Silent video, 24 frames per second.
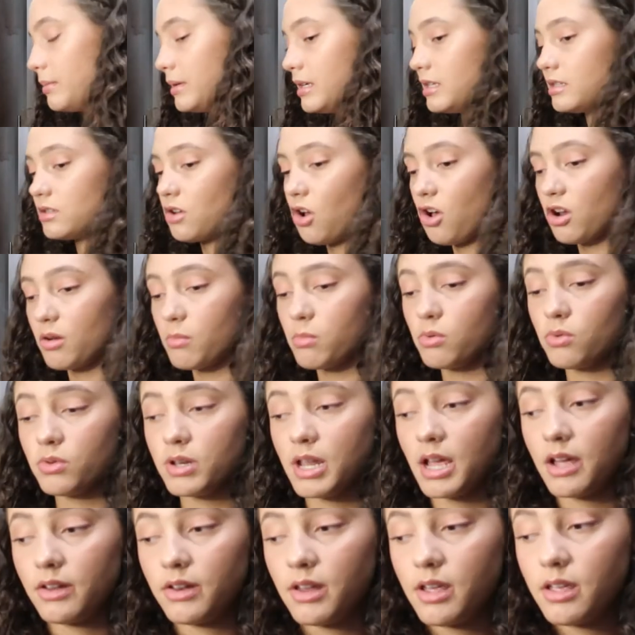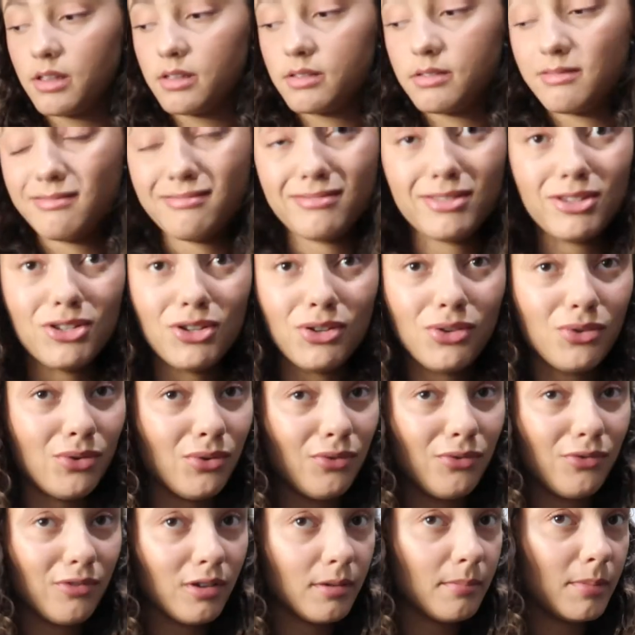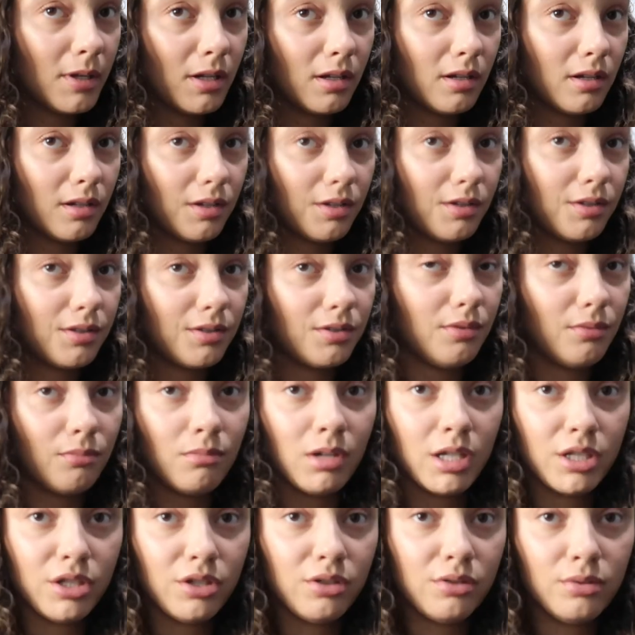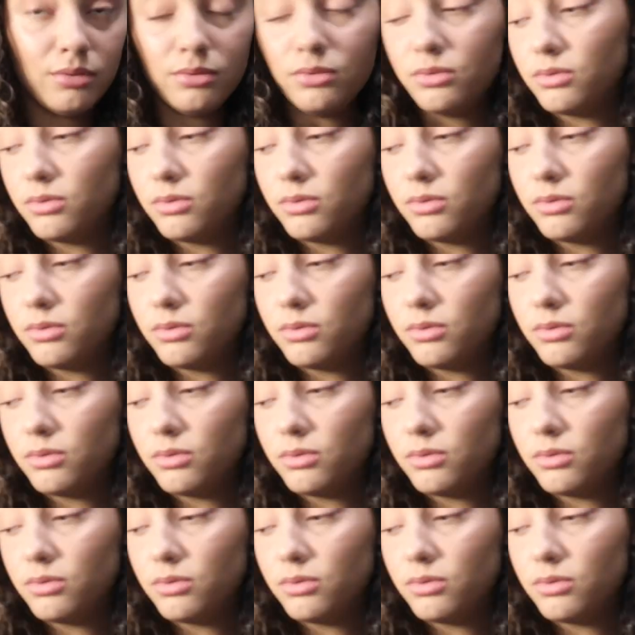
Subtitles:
because Audible now does 2 free books when you,